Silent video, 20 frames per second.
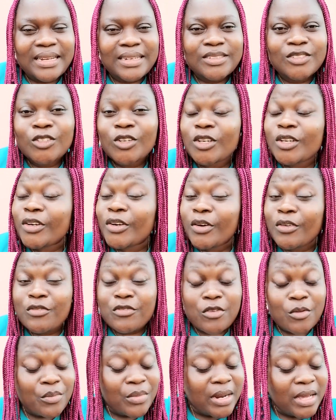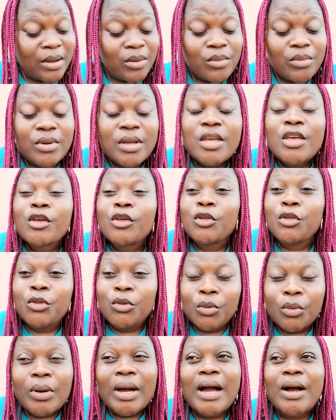Not long from now,
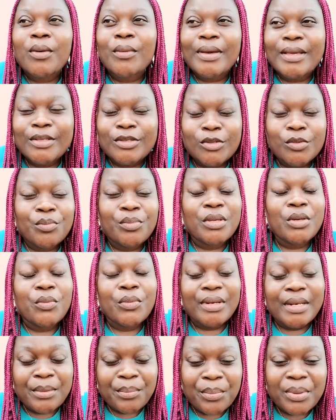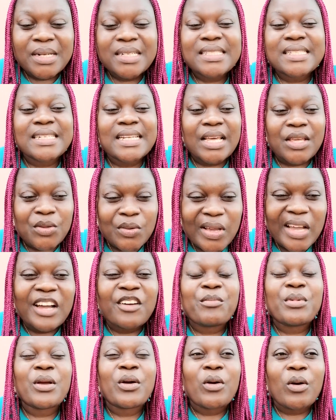you are going to be with the person that you
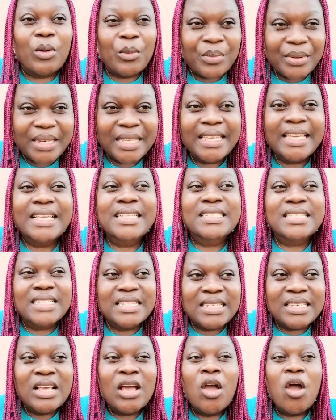have been communicating